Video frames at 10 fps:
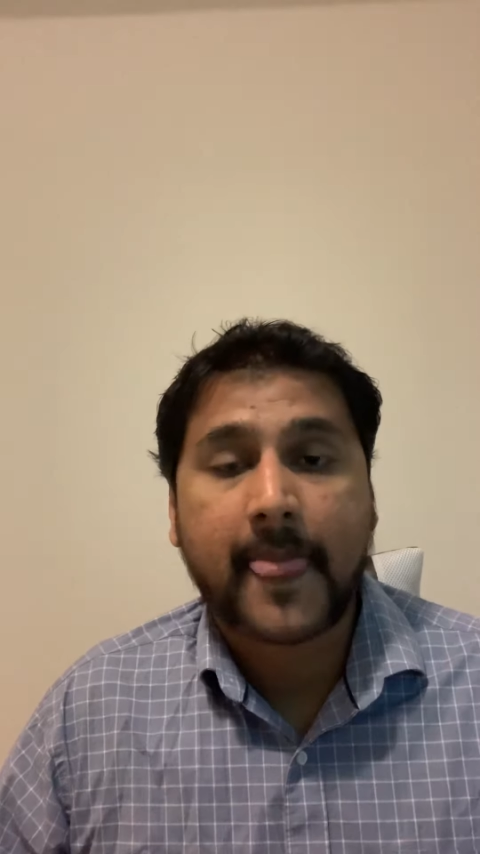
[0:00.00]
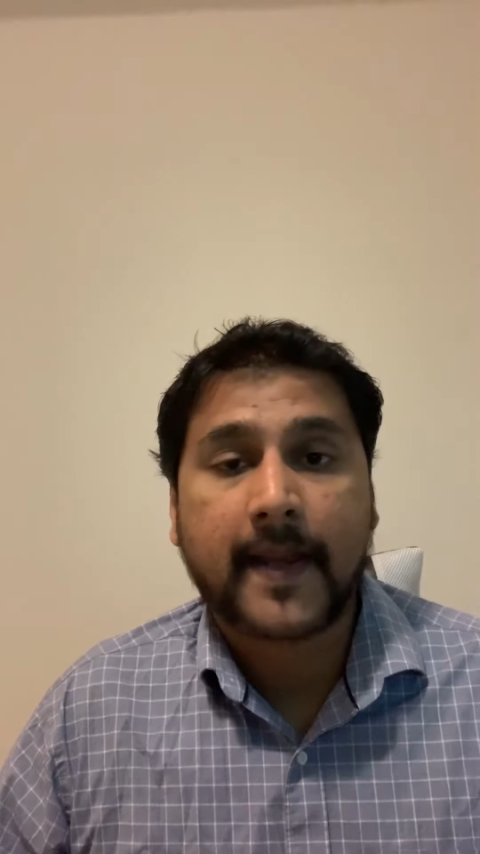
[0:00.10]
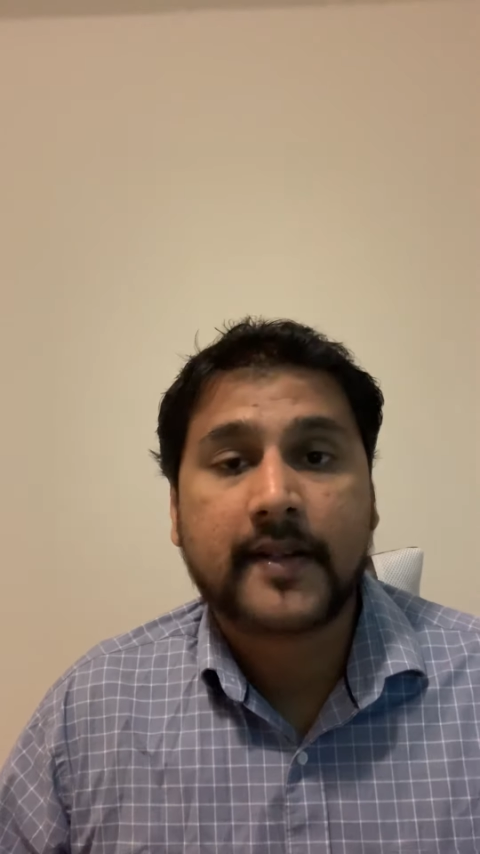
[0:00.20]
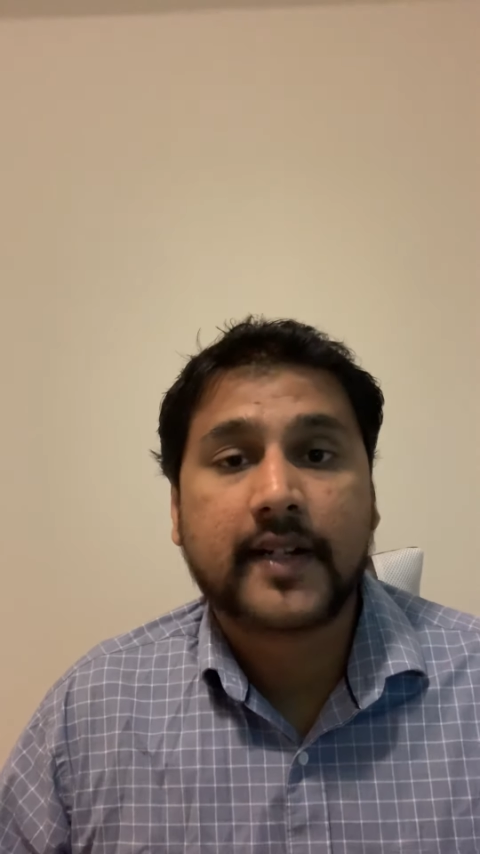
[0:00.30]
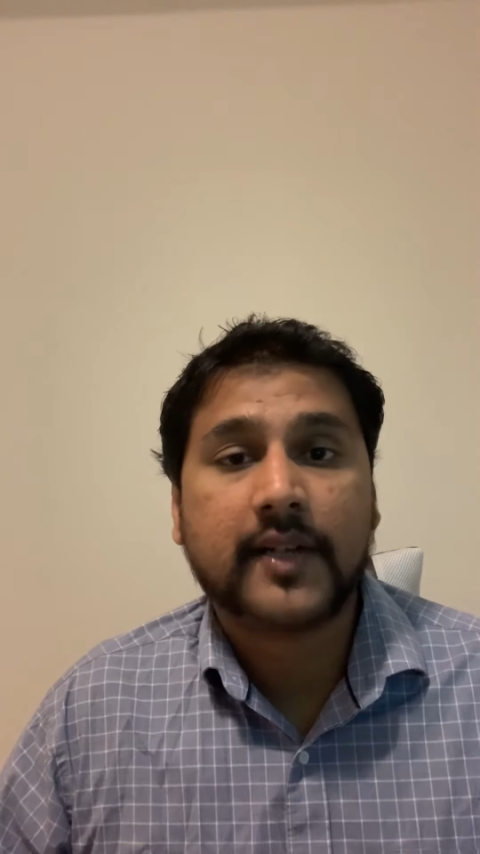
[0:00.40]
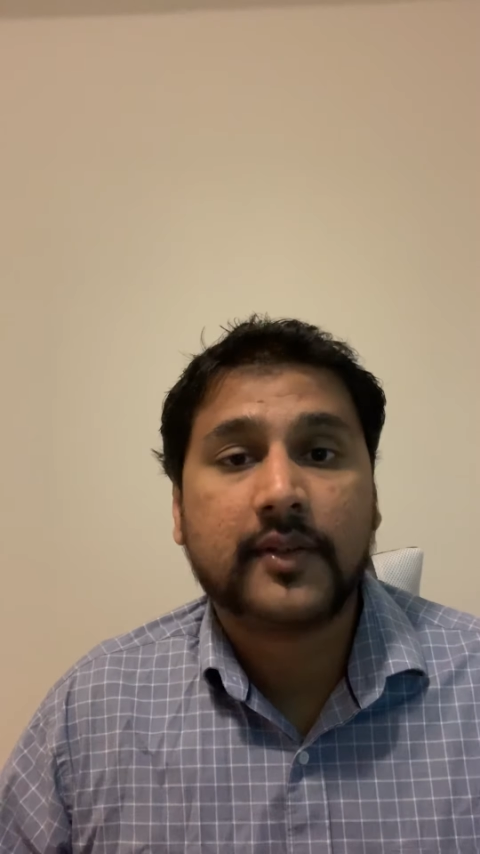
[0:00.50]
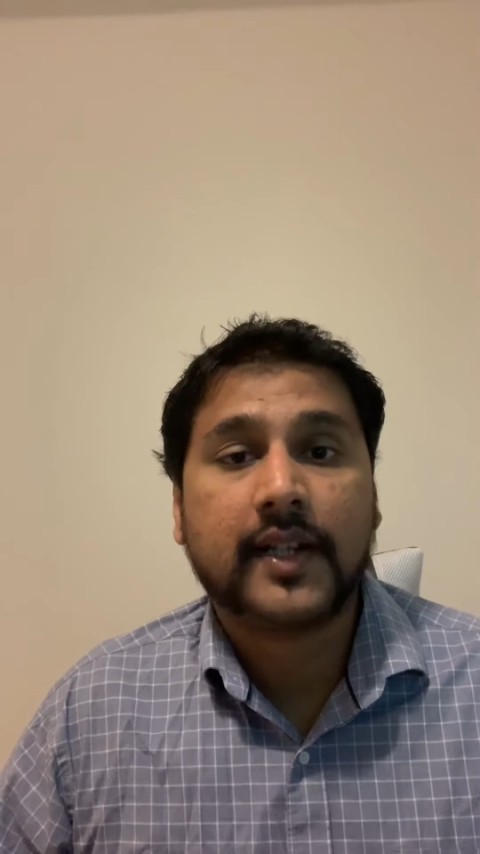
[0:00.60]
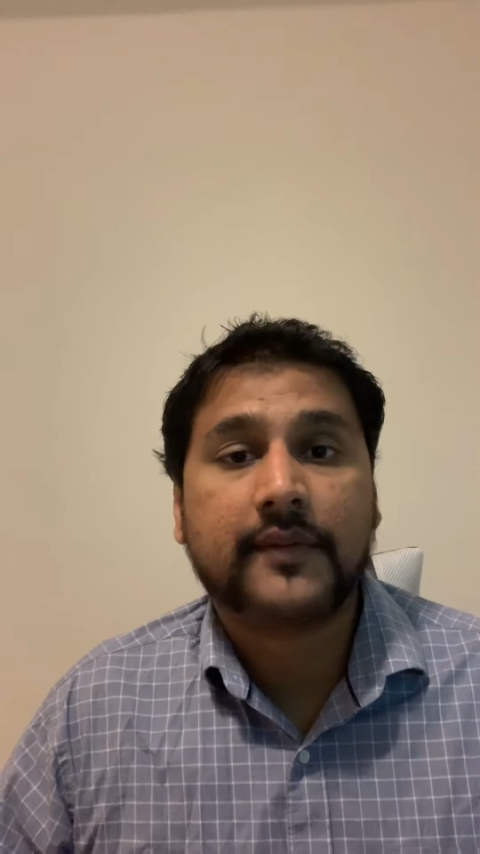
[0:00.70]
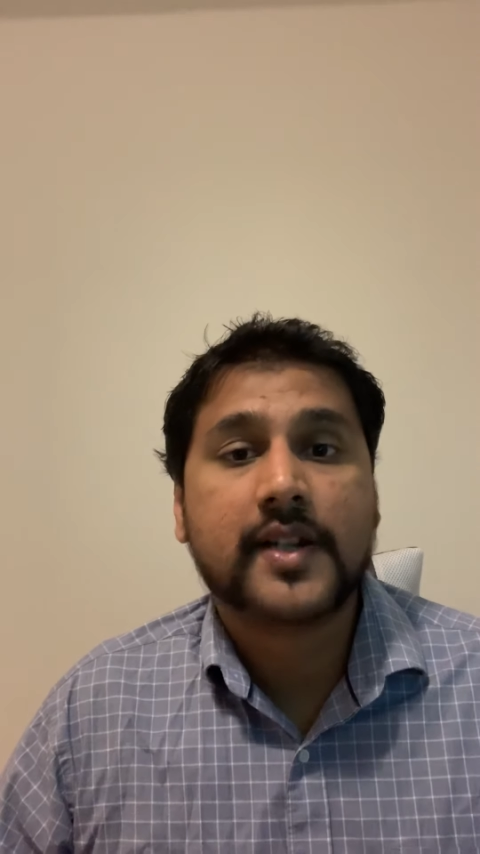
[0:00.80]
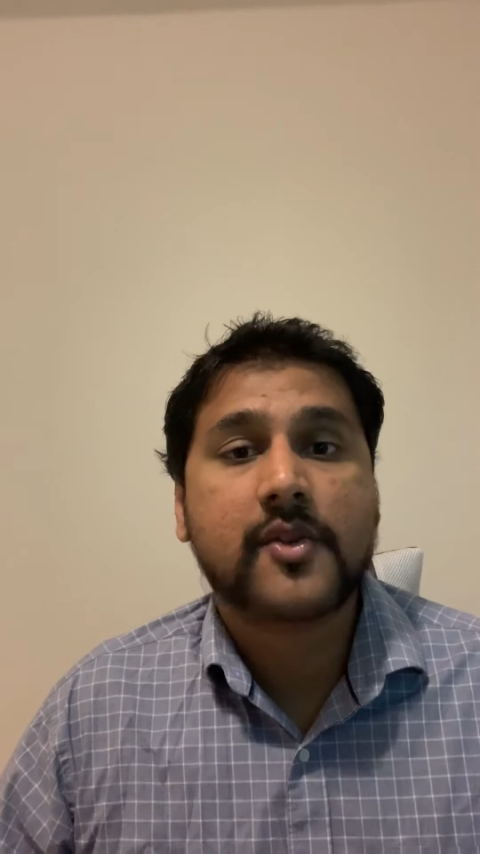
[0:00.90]
and try to
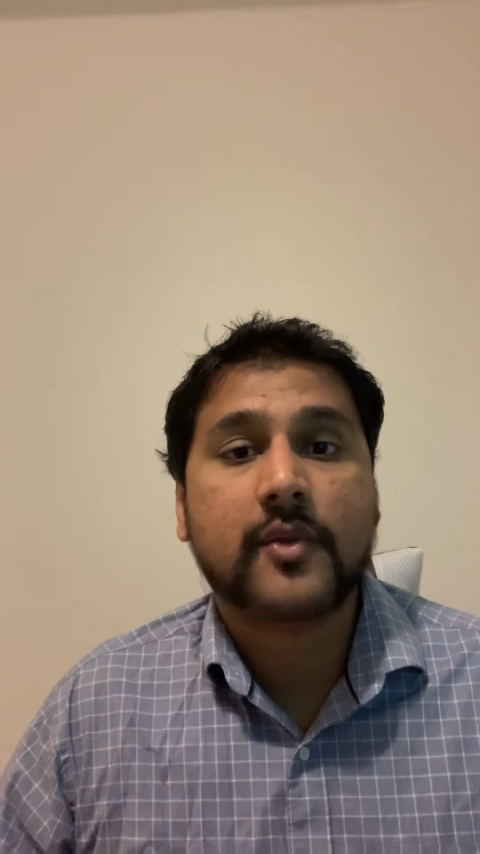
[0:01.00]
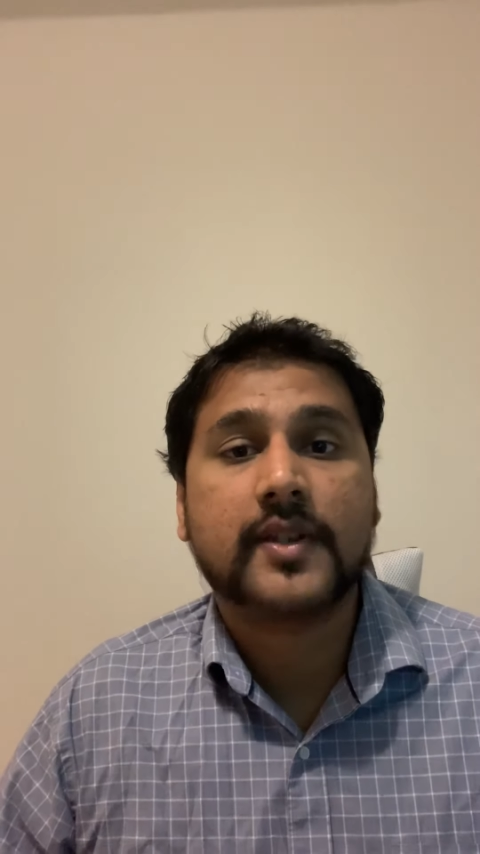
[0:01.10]
leverage who